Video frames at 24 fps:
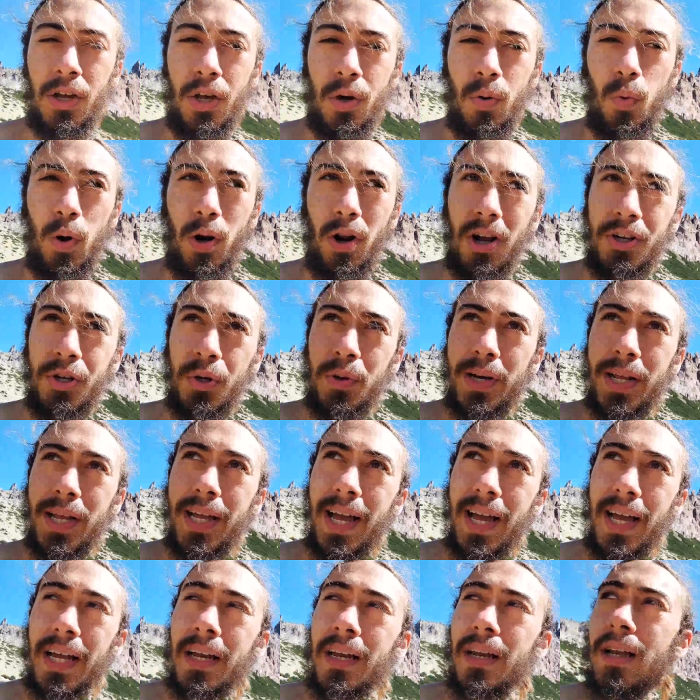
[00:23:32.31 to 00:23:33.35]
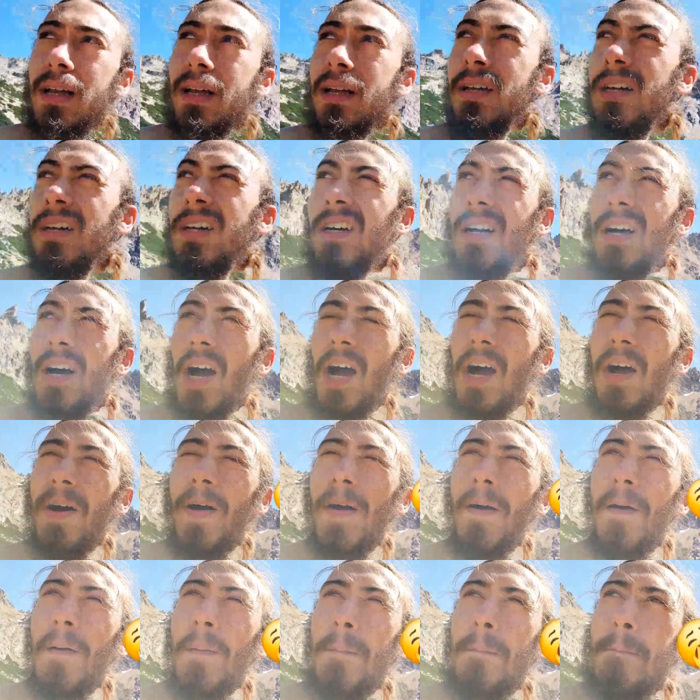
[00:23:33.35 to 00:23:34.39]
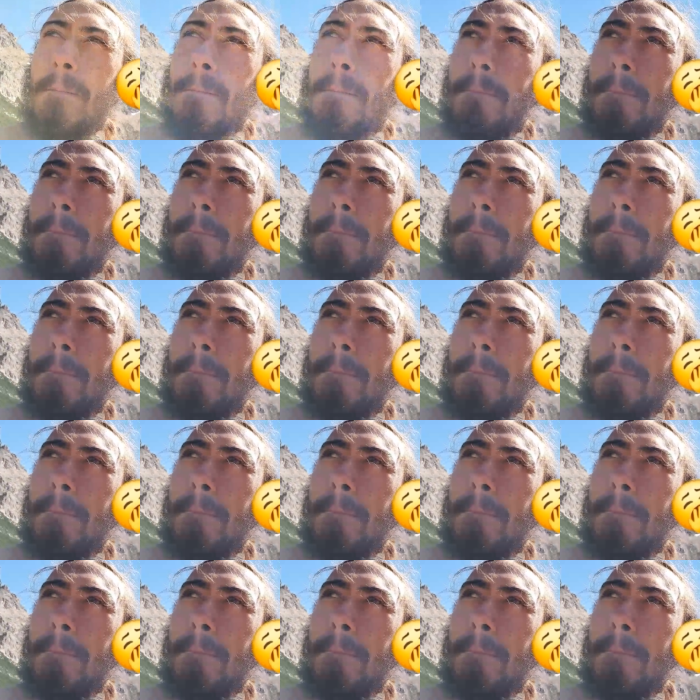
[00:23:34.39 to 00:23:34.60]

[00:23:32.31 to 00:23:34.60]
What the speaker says: Would I do it again? I'm